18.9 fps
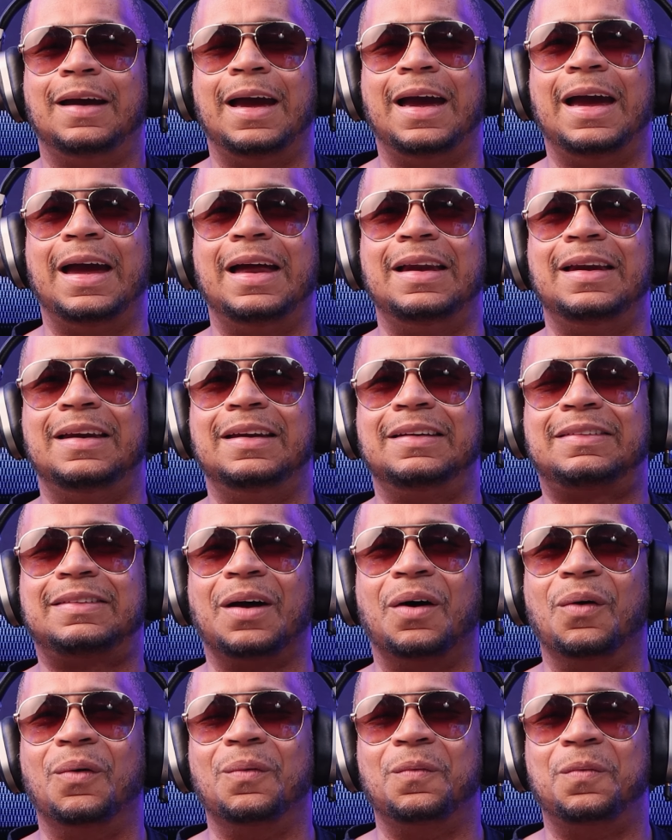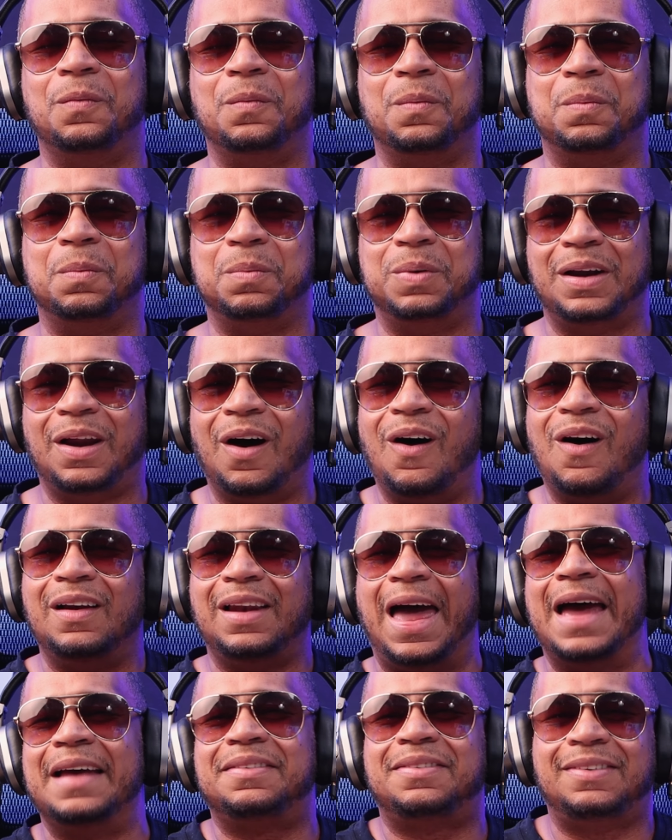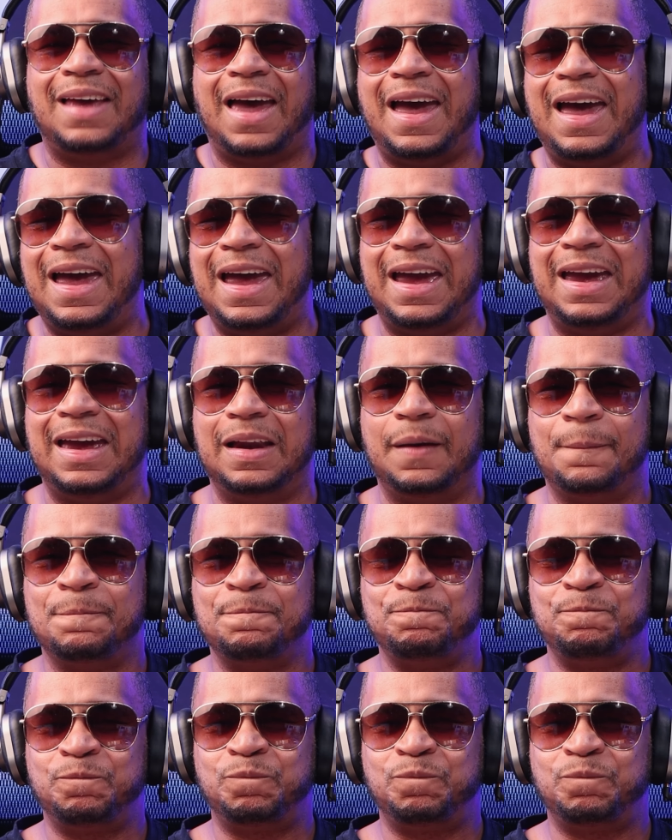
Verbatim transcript: and so, with all that said,